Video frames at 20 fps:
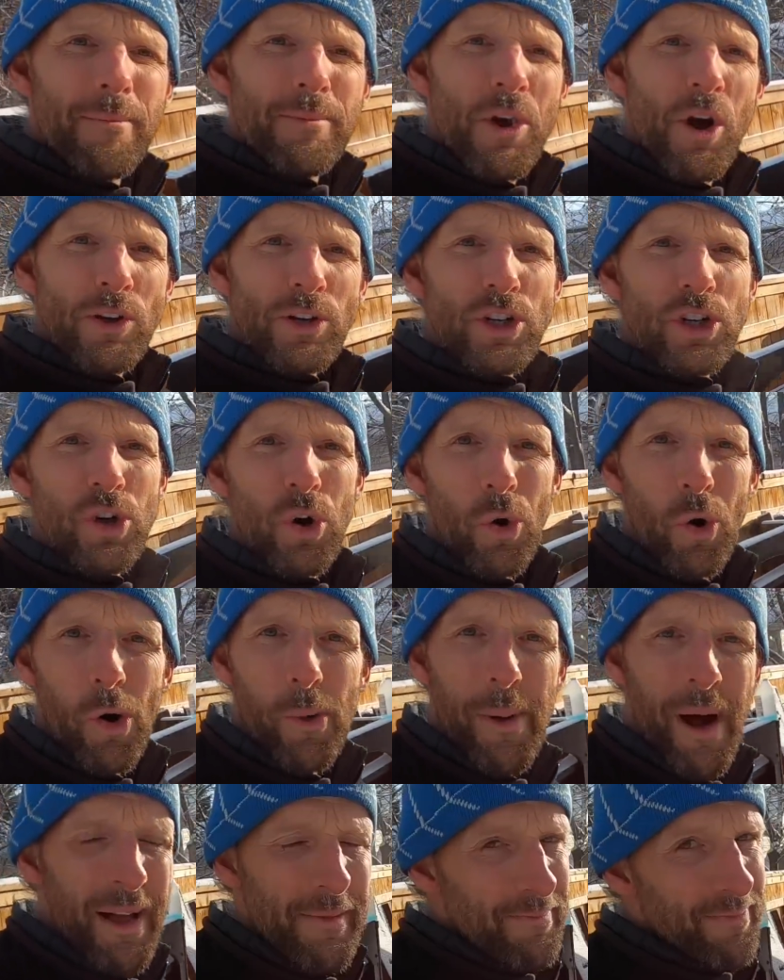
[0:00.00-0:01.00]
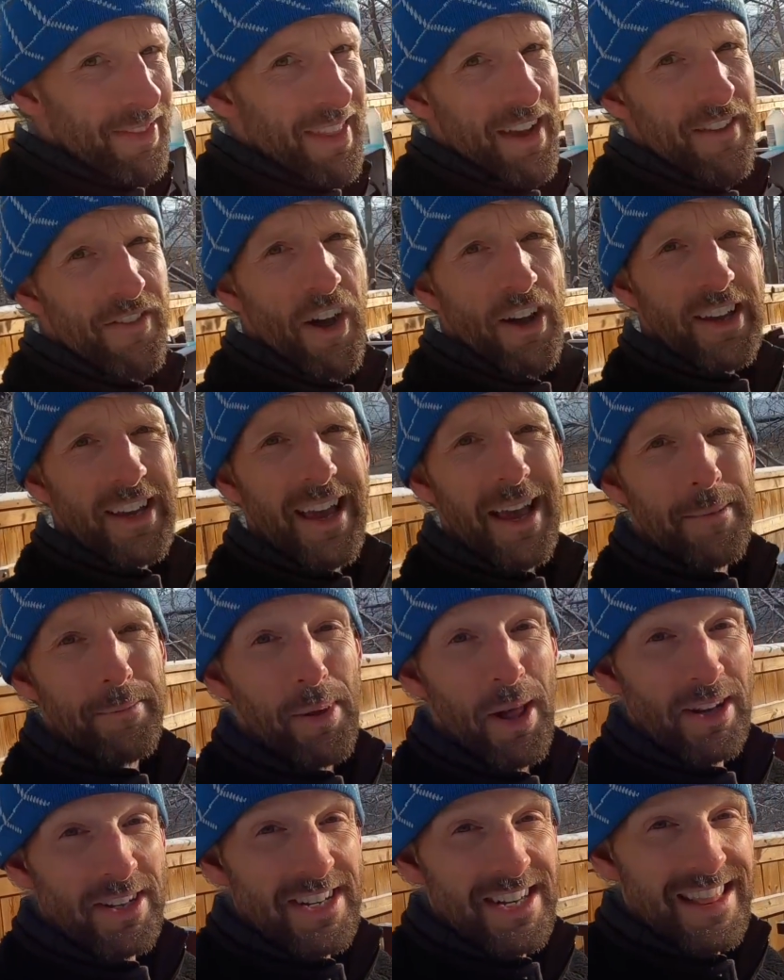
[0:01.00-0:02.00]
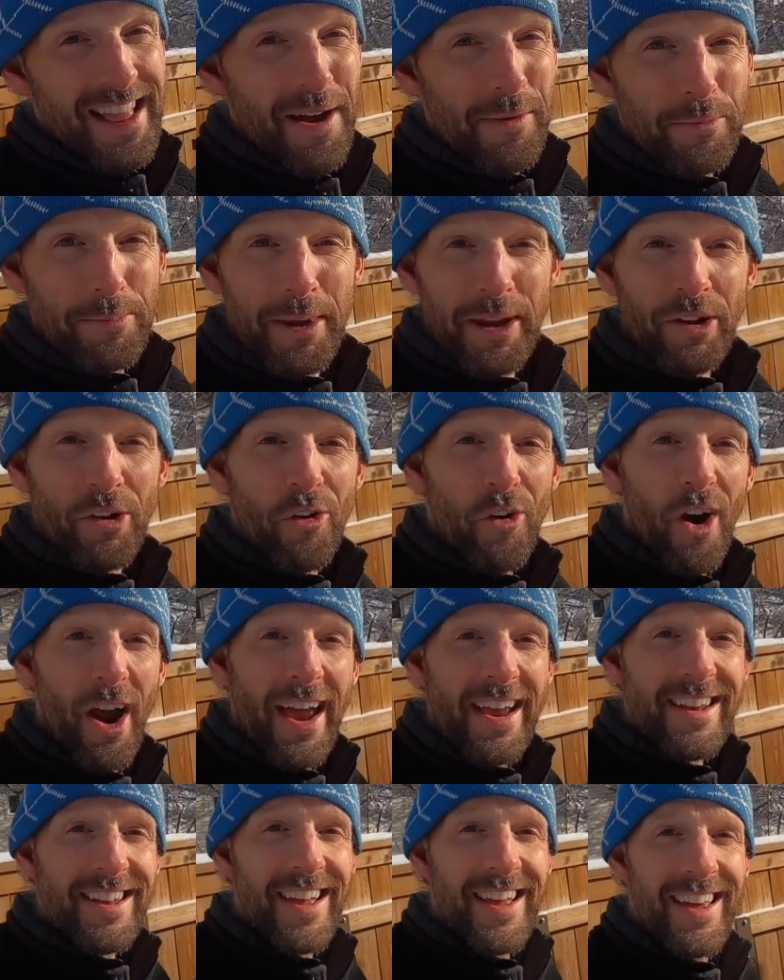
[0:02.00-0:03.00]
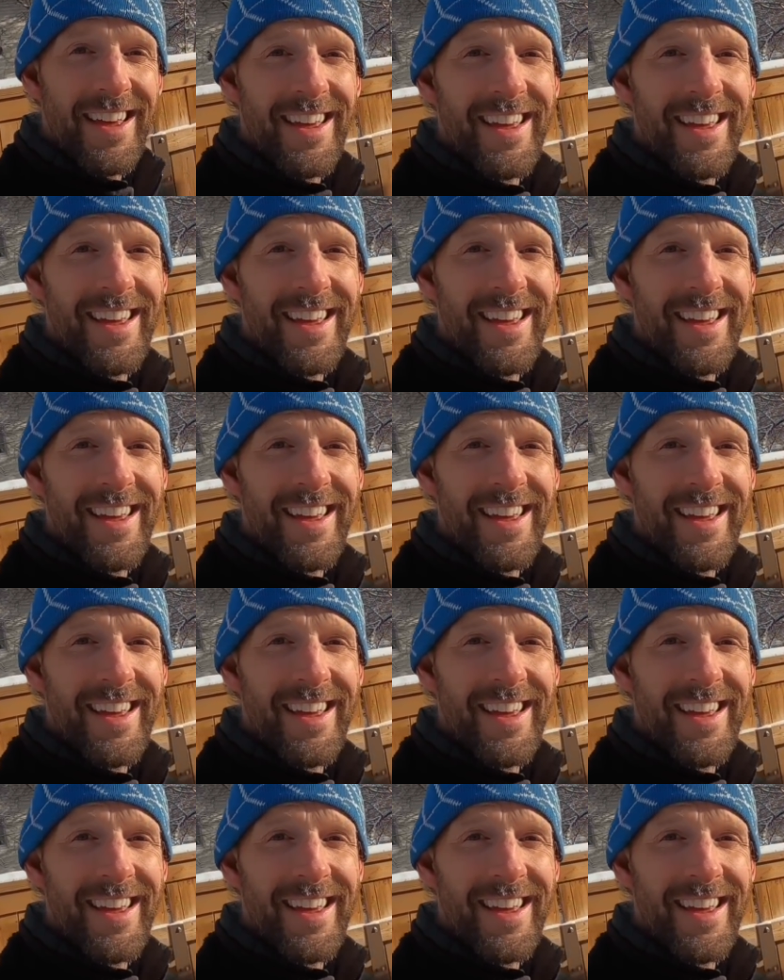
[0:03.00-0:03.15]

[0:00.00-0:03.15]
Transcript: I'm not sure, but if I could get plugged in, that would be great.